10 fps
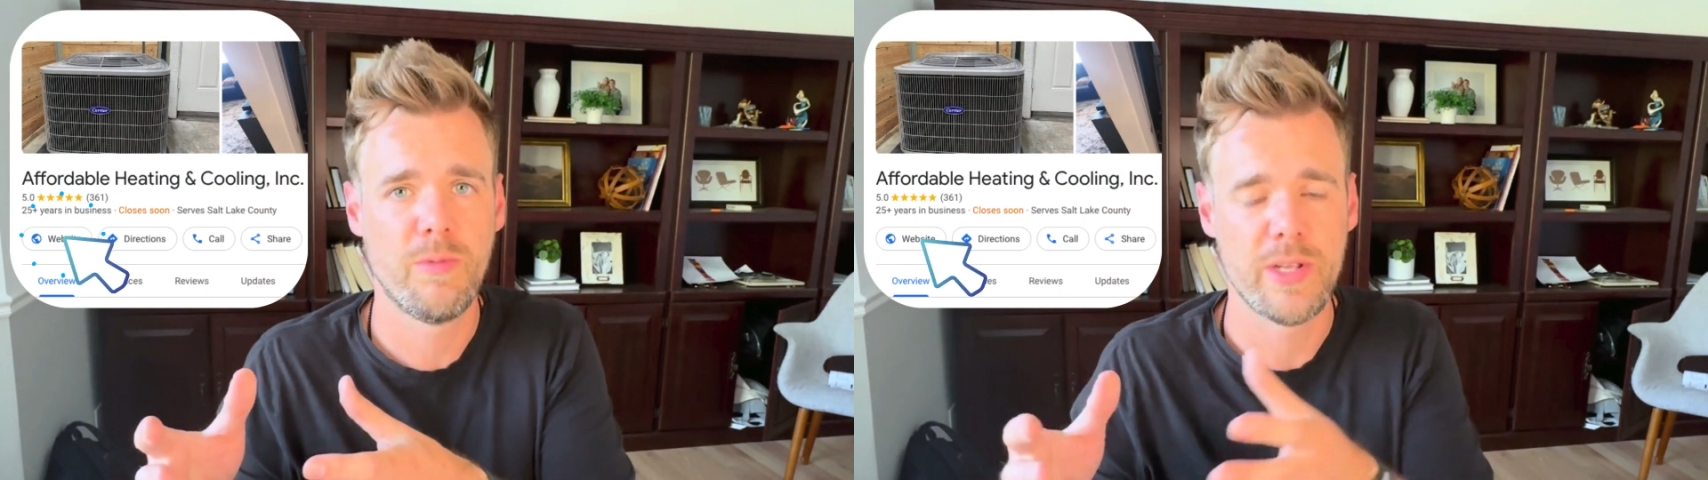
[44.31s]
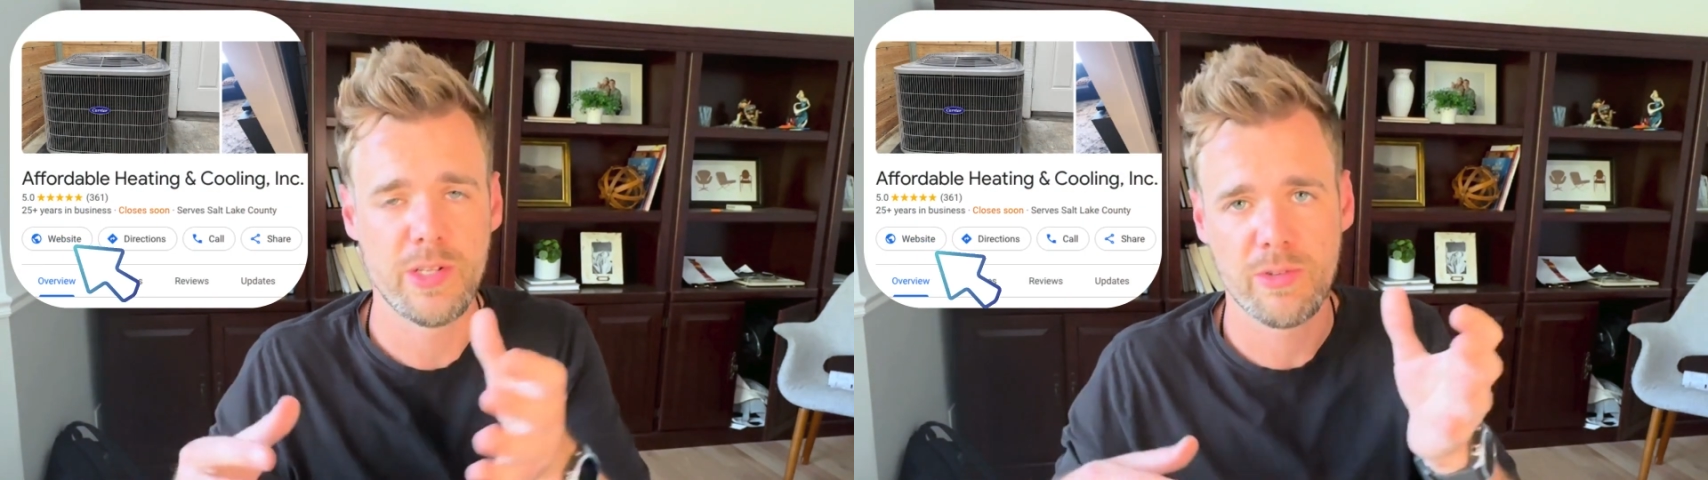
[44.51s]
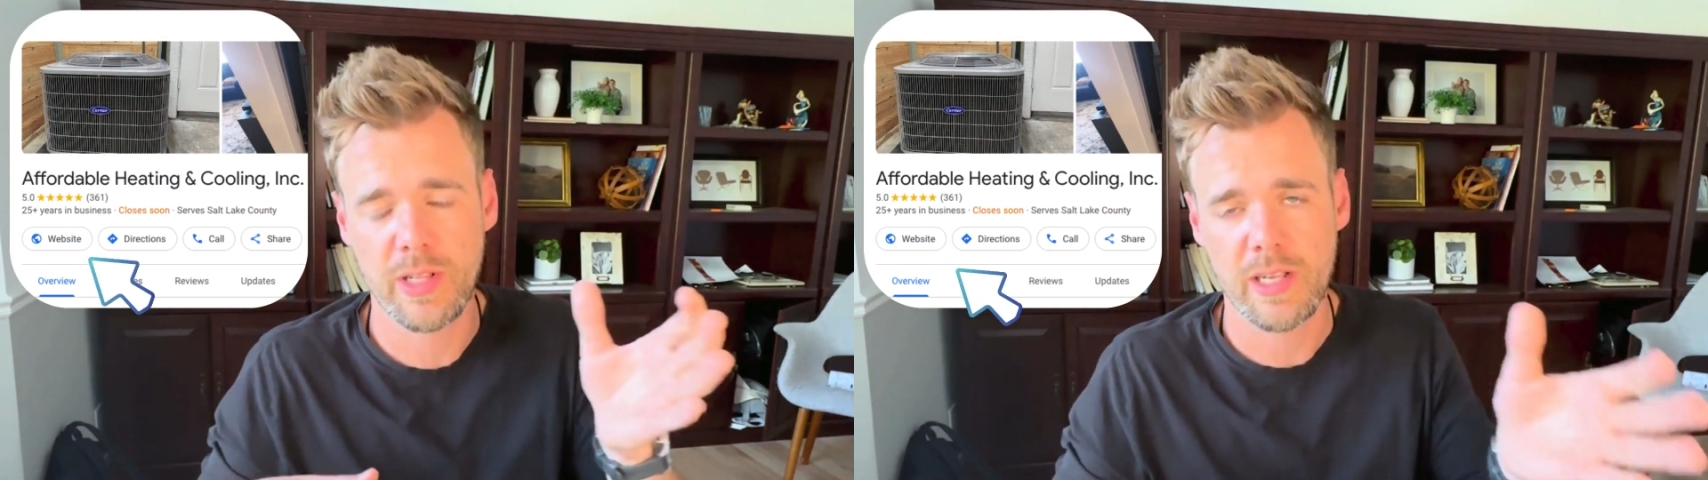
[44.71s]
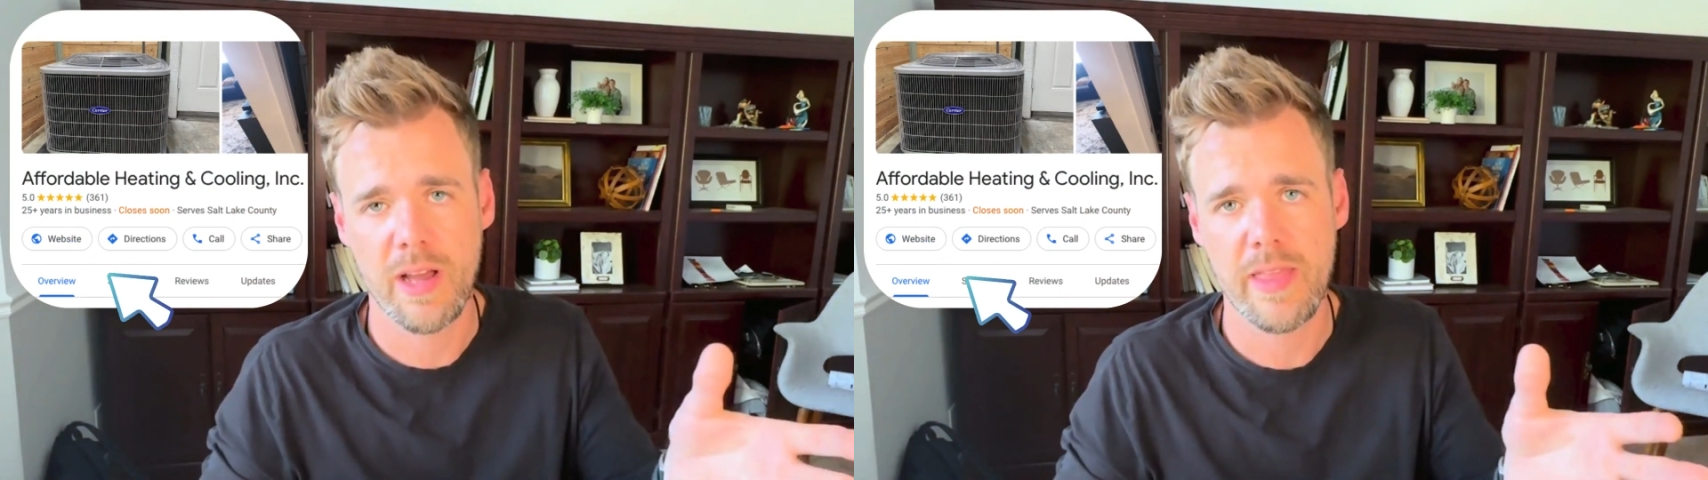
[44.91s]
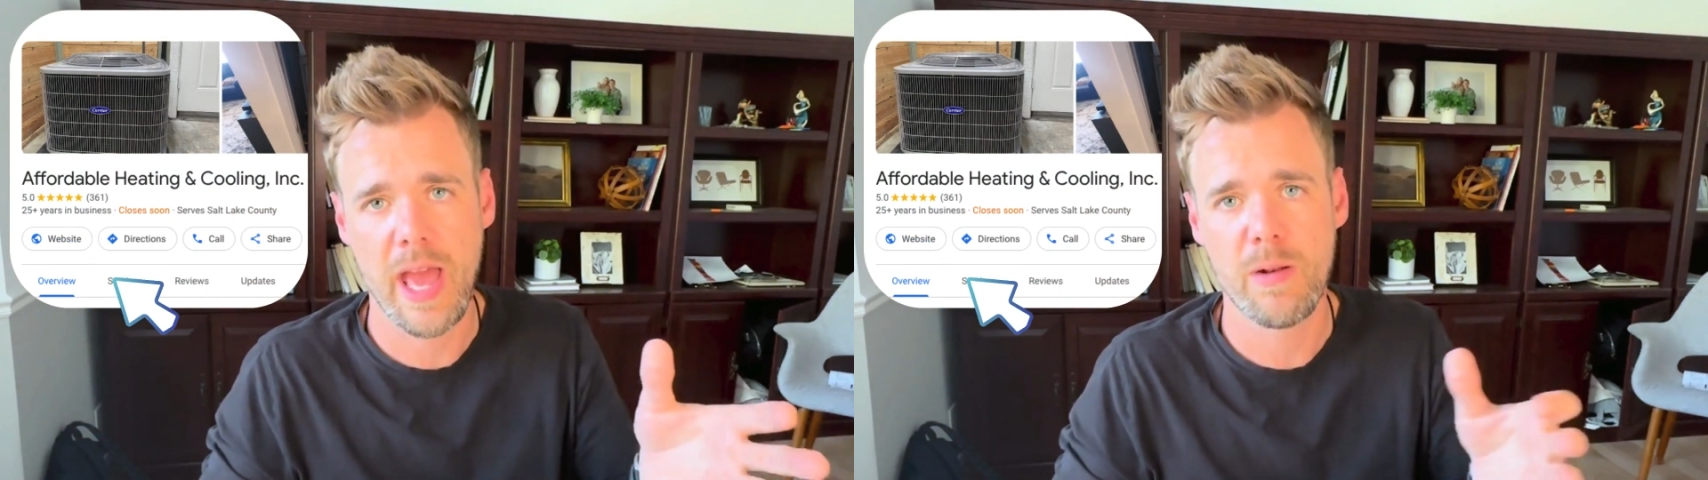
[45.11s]
when you click
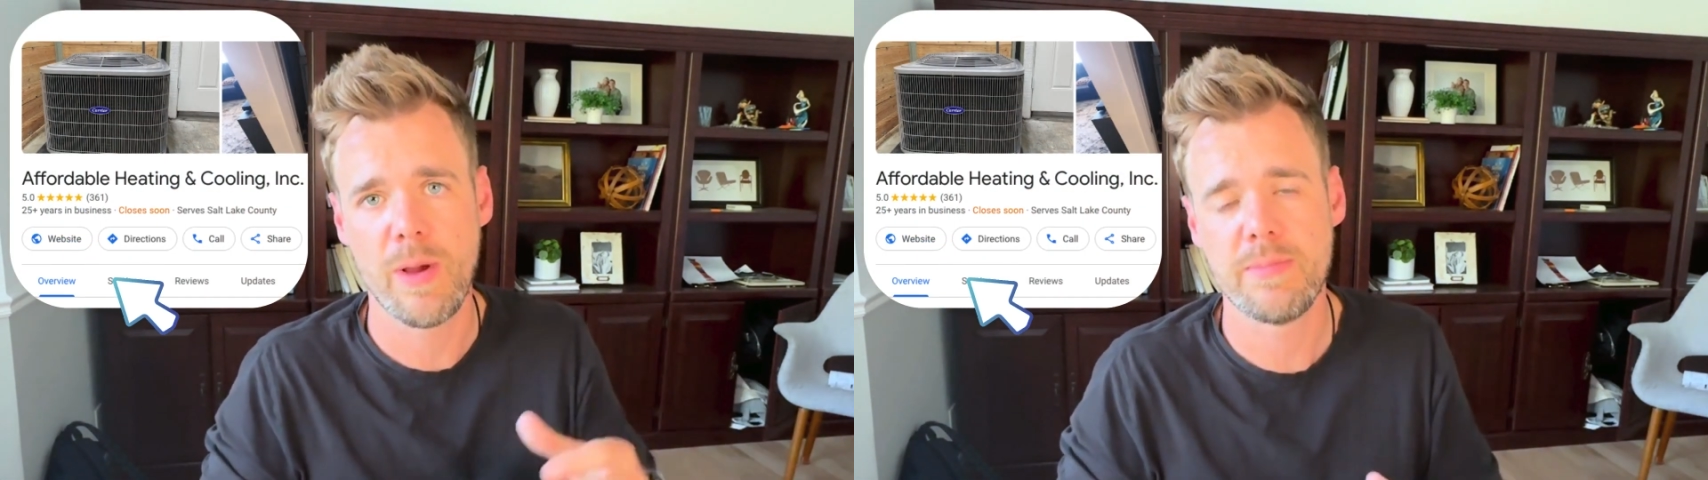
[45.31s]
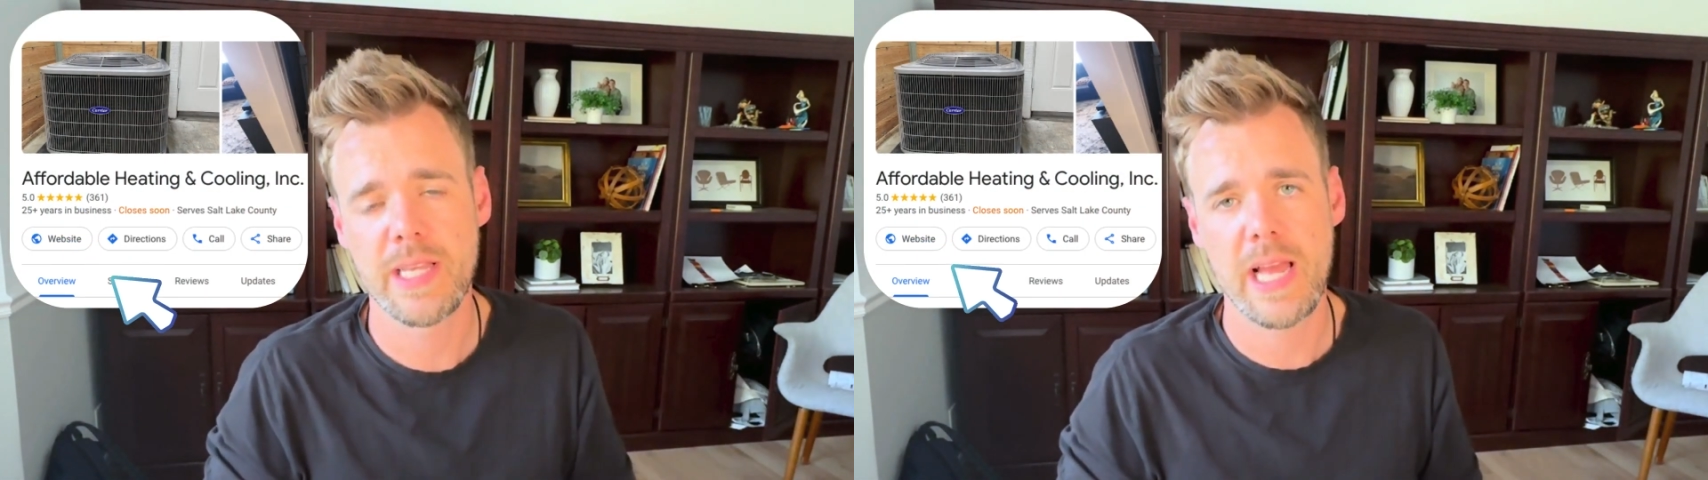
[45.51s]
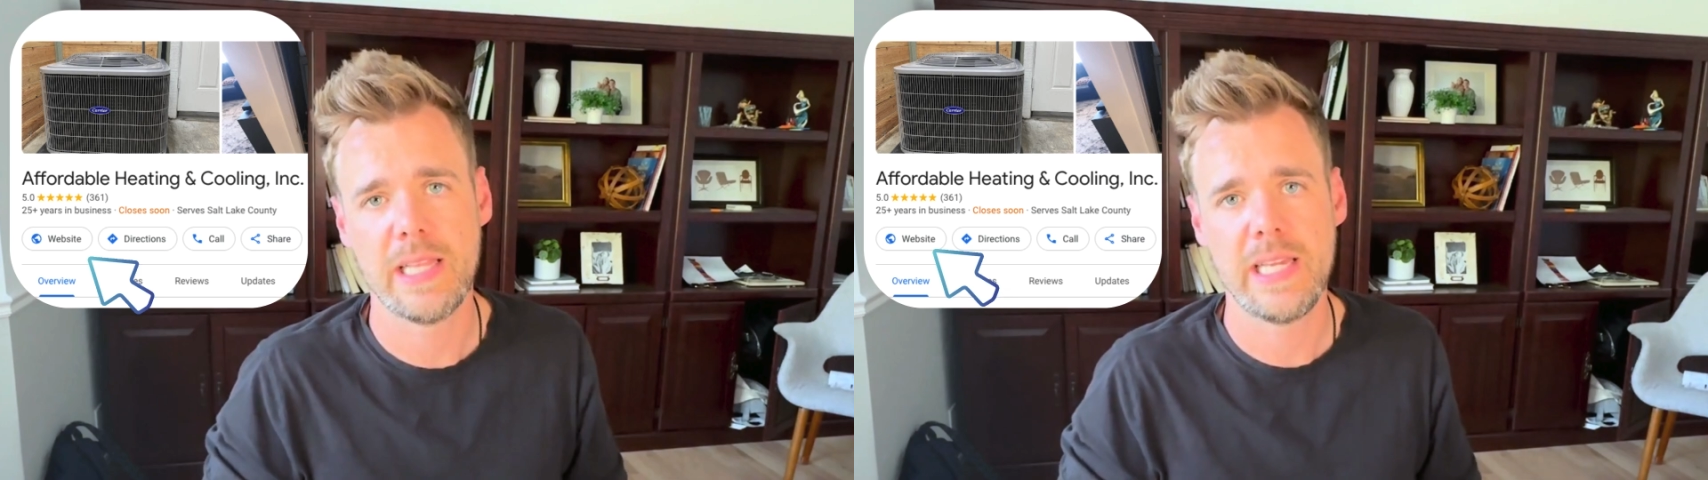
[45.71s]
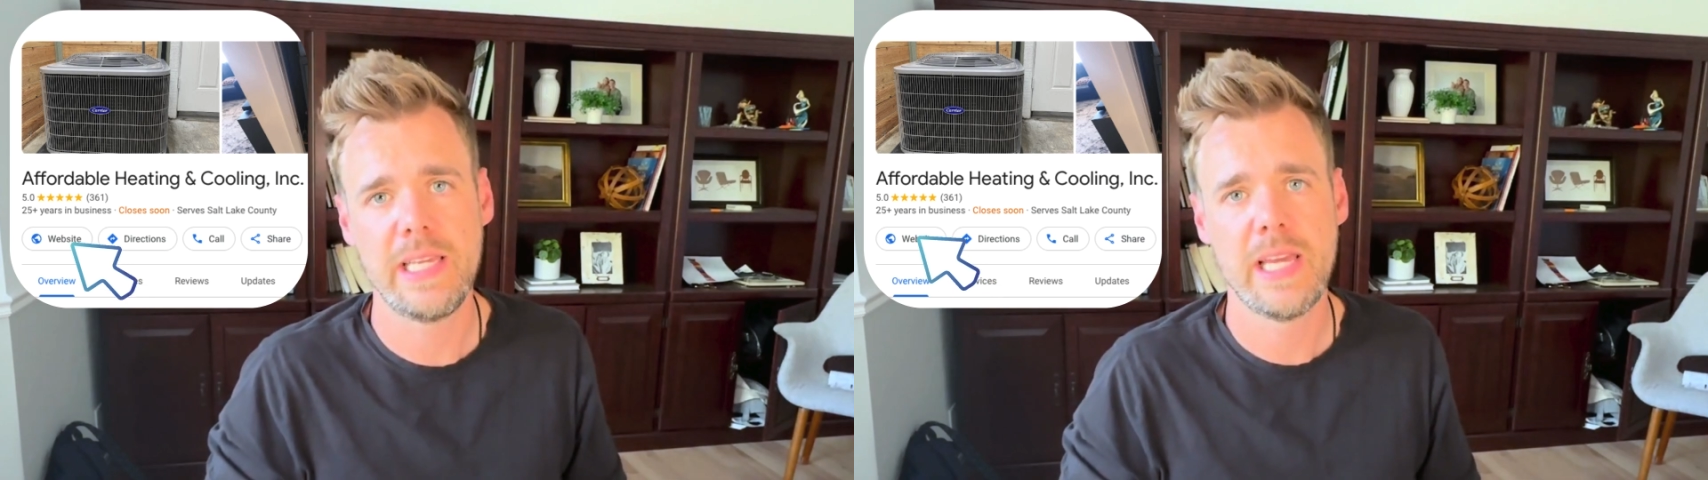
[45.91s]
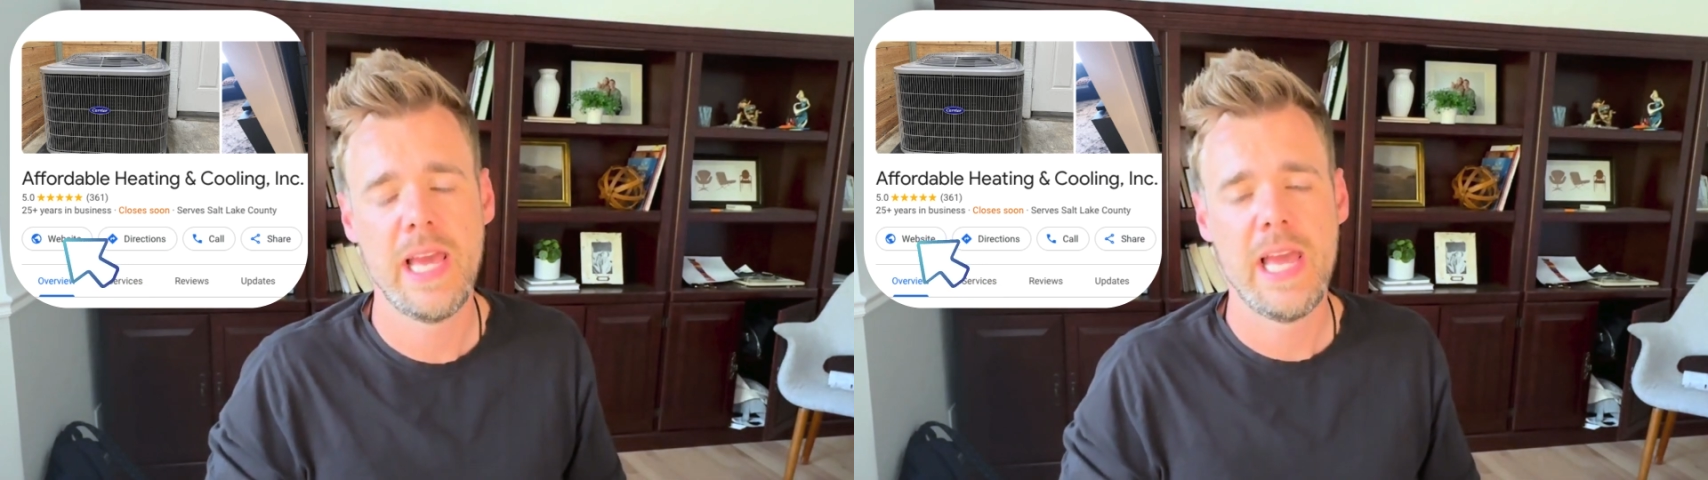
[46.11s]
on that website link,